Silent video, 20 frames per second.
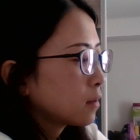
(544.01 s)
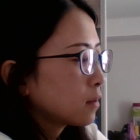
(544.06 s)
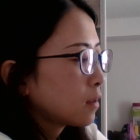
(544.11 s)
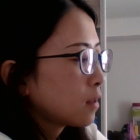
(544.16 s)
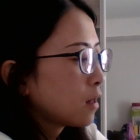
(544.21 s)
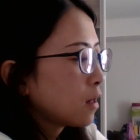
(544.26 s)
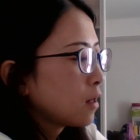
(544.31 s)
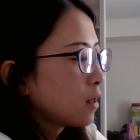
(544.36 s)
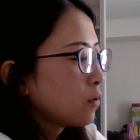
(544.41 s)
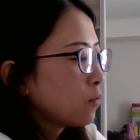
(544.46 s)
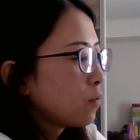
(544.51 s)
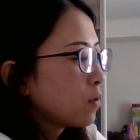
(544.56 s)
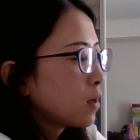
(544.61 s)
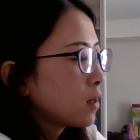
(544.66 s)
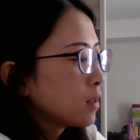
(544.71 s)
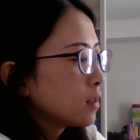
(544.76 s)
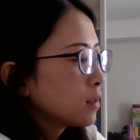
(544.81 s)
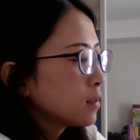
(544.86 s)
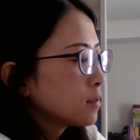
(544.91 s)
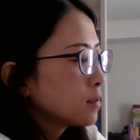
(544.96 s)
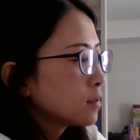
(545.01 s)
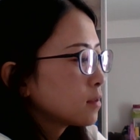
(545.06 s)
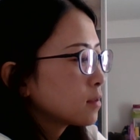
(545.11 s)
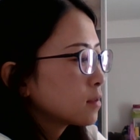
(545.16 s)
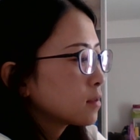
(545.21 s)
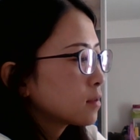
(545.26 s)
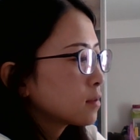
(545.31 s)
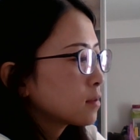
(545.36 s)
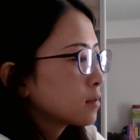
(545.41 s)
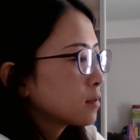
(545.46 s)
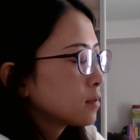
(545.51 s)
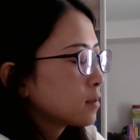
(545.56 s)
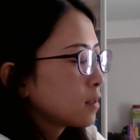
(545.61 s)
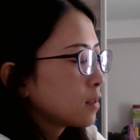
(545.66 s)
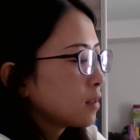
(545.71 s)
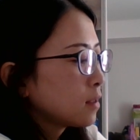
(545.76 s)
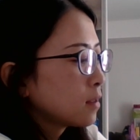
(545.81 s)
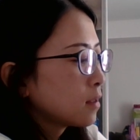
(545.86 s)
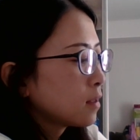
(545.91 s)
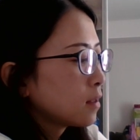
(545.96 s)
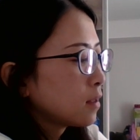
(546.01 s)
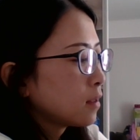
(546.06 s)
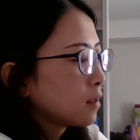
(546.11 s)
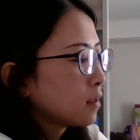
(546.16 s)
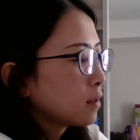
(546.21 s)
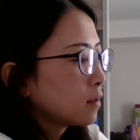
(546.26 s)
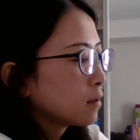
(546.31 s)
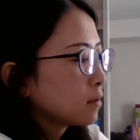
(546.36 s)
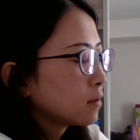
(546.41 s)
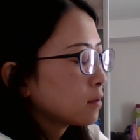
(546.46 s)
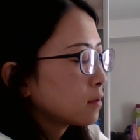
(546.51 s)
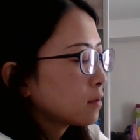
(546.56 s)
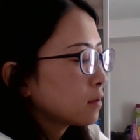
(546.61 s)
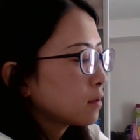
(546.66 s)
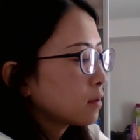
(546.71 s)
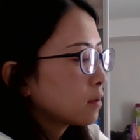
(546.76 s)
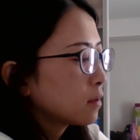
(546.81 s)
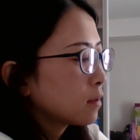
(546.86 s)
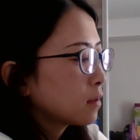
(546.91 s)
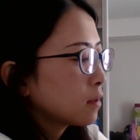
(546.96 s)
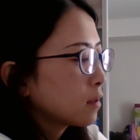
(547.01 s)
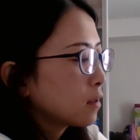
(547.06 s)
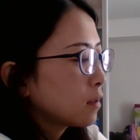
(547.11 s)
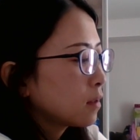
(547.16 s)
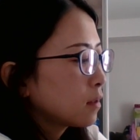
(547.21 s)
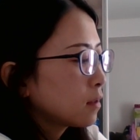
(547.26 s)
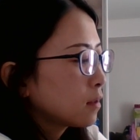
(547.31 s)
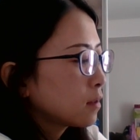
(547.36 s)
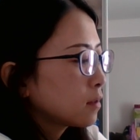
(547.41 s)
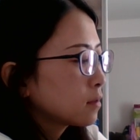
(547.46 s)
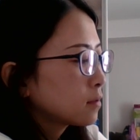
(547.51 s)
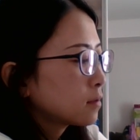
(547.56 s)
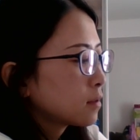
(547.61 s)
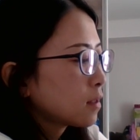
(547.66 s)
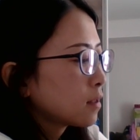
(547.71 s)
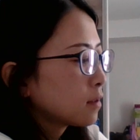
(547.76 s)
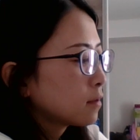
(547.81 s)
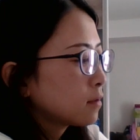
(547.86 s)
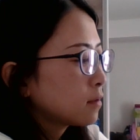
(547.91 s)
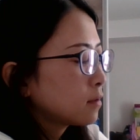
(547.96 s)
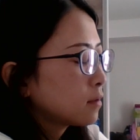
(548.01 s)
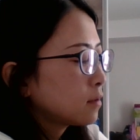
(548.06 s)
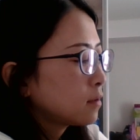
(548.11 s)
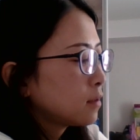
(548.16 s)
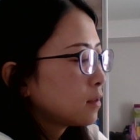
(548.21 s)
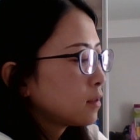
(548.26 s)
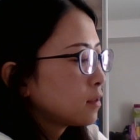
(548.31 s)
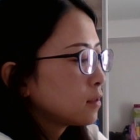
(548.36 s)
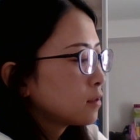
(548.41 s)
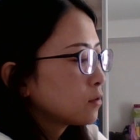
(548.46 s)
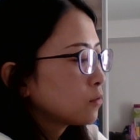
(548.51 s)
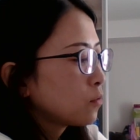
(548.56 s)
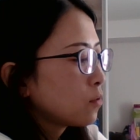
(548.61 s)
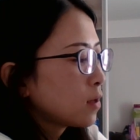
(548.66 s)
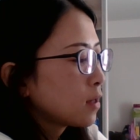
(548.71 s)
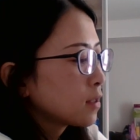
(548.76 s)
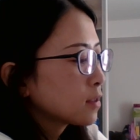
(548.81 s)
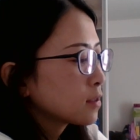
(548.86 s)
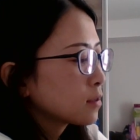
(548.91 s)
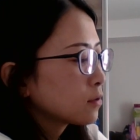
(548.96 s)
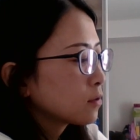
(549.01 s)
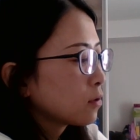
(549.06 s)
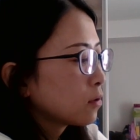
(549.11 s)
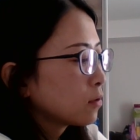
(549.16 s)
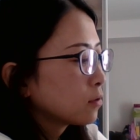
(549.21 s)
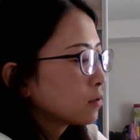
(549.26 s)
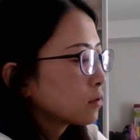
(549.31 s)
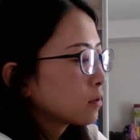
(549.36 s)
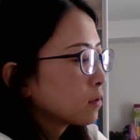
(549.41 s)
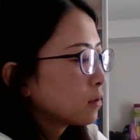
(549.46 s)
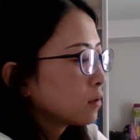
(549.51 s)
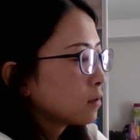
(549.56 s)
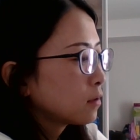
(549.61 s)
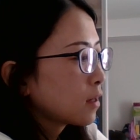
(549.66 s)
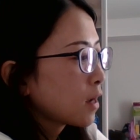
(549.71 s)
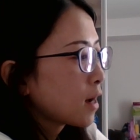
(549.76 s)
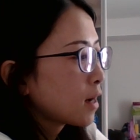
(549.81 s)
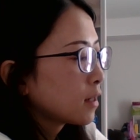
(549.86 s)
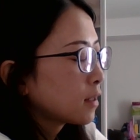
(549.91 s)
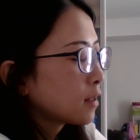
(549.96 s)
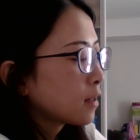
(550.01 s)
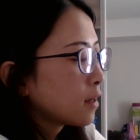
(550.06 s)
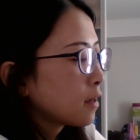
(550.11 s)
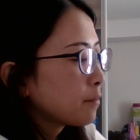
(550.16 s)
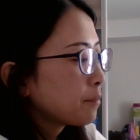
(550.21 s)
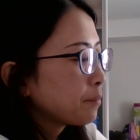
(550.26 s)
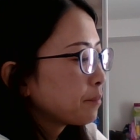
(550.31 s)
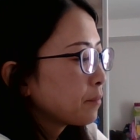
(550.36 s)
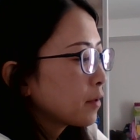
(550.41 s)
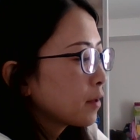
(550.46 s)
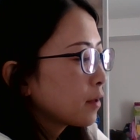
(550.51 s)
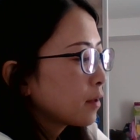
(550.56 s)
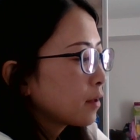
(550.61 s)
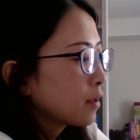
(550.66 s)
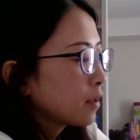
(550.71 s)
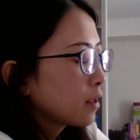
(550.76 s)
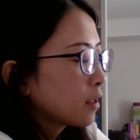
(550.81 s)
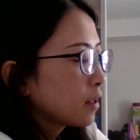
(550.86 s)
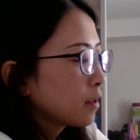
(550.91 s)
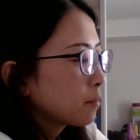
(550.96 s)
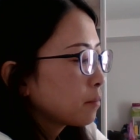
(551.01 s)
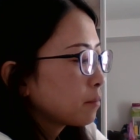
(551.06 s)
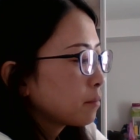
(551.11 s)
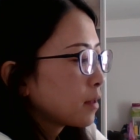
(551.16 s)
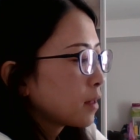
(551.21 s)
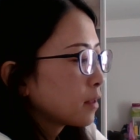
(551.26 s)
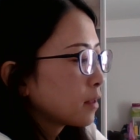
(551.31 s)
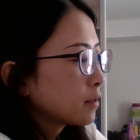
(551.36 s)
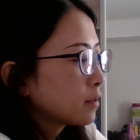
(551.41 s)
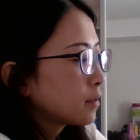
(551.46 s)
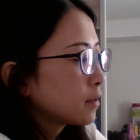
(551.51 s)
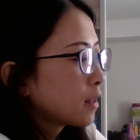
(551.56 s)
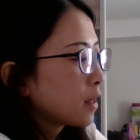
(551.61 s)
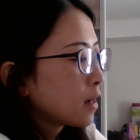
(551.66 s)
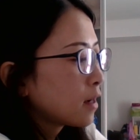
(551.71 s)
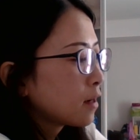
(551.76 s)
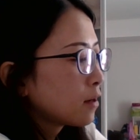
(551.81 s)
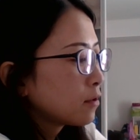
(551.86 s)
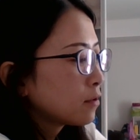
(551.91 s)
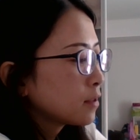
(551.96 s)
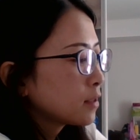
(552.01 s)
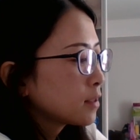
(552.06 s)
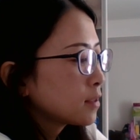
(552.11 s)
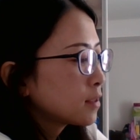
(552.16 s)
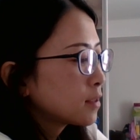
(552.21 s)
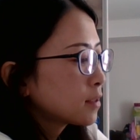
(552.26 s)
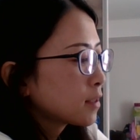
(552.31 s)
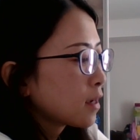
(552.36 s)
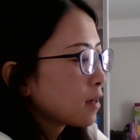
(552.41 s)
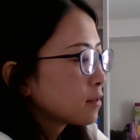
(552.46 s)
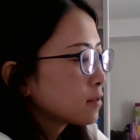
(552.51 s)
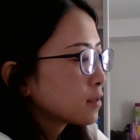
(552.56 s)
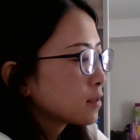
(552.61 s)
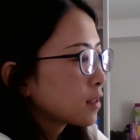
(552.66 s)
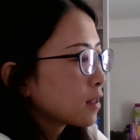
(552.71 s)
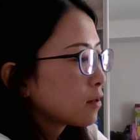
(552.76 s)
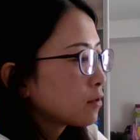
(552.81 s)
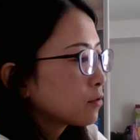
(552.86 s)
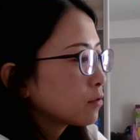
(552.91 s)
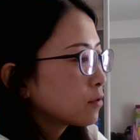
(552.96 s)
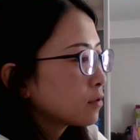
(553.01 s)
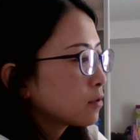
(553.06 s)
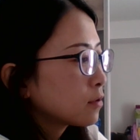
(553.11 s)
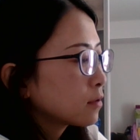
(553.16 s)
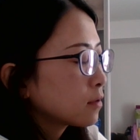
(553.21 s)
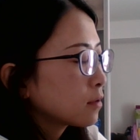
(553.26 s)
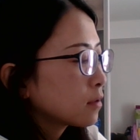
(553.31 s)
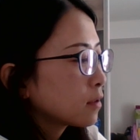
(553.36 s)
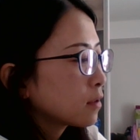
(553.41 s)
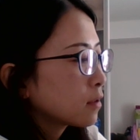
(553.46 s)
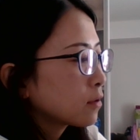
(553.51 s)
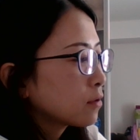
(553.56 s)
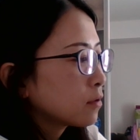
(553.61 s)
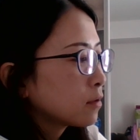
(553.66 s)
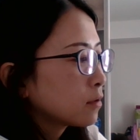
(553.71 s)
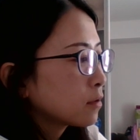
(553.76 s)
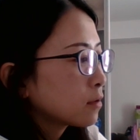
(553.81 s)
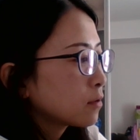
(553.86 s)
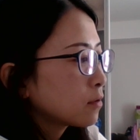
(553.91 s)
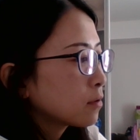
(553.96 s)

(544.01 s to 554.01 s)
I was thinking that this was not good item, but now it turns out good.